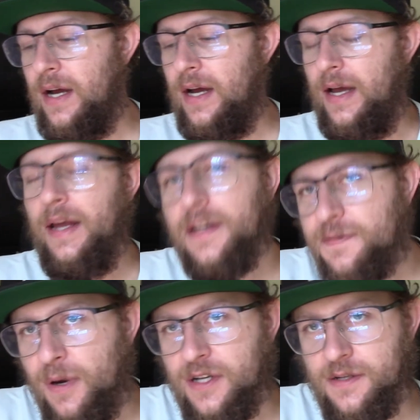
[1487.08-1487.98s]
It is
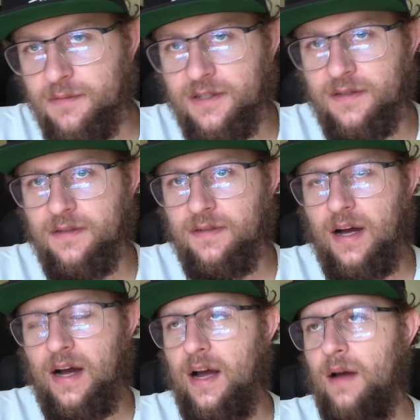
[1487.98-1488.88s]
possible,
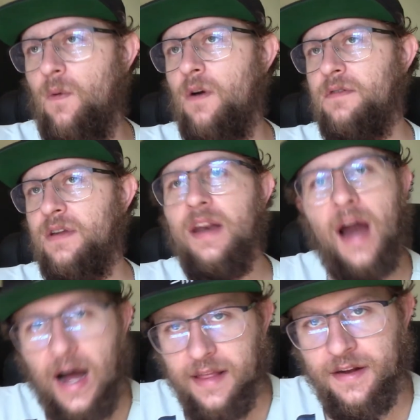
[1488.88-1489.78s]
I won't
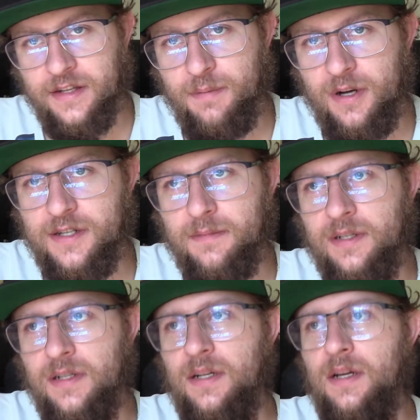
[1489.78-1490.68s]
deny that it's
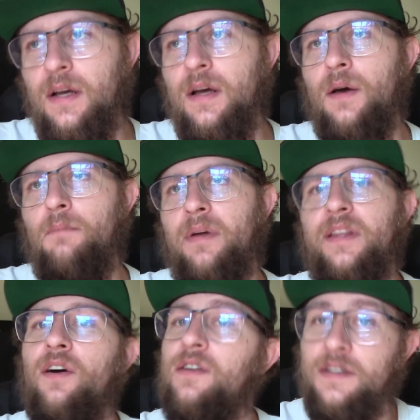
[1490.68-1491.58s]
possible, but
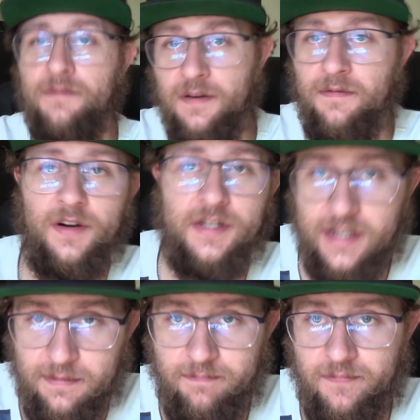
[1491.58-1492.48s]
the odds of it are very slim.